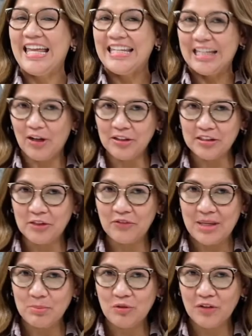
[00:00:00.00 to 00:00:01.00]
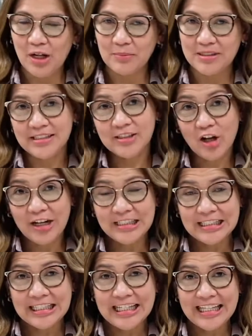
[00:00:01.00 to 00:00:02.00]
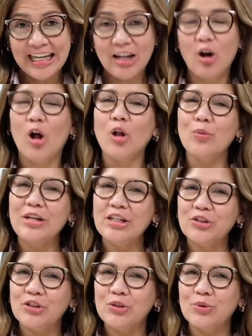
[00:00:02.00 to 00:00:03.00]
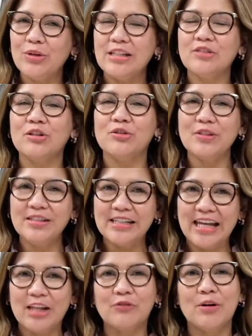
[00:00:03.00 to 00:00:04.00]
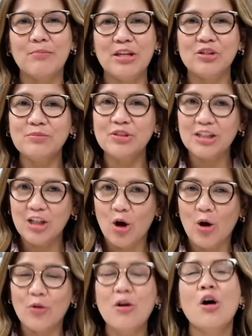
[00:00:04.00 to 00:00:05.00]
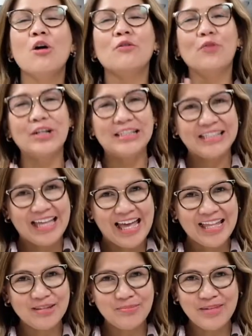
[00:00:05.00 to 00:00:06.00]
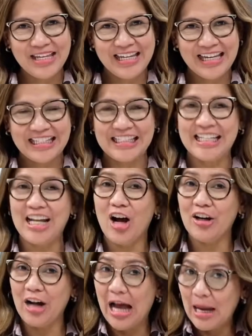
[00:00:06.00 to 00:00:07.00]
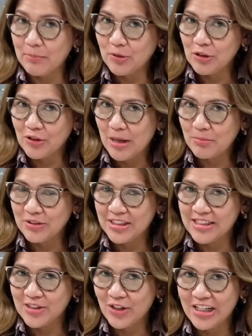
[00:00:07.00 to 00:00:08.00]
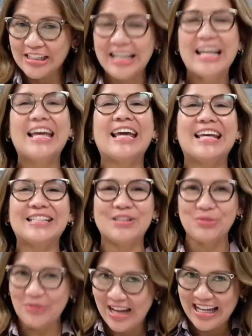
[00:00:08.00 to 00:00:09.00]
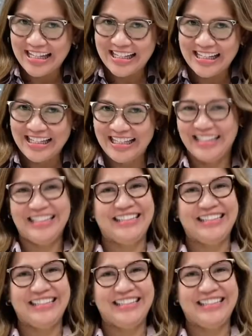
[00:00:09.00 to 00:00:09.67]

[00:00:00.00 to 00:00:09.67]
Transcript: Now that the vapor valve starts clicking, all we need to do is reduce the heat from medium to low for 10 minutes and our apple crumble dessert is ready.